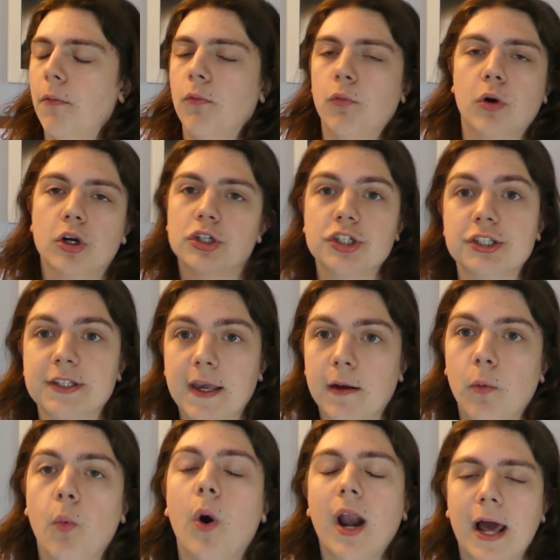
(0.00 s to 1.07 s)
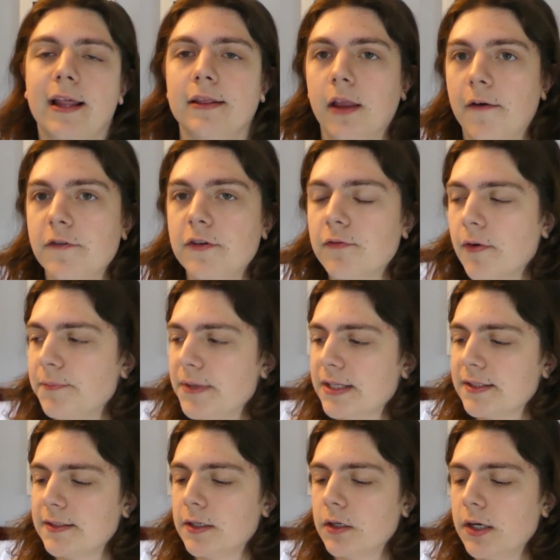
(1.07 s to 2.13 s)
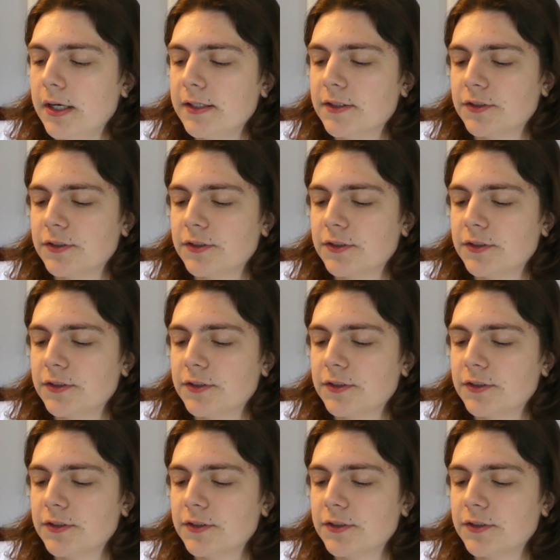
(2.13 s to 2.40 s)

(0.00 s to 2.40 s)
were just, like, what I loved from this series.